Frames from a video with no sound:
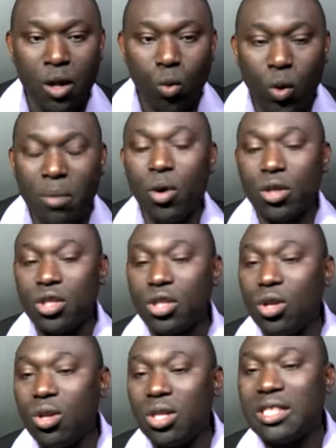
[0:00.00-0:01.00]
We must
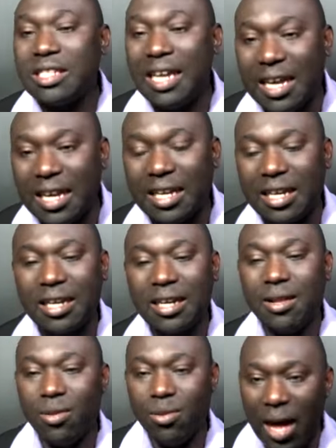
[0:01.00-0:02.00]
not take
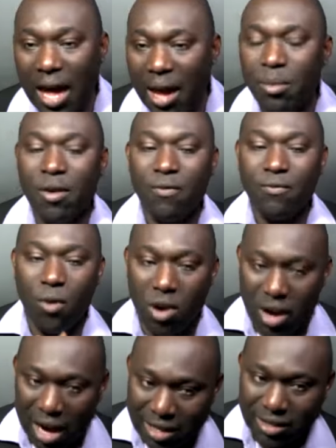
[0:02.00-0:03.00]
them for
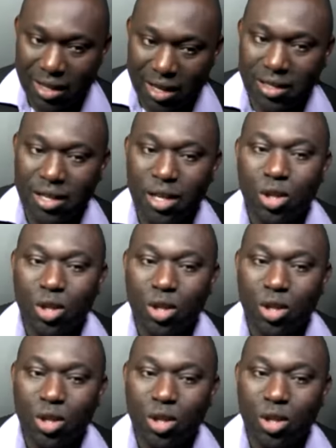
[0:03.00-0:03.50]
granted.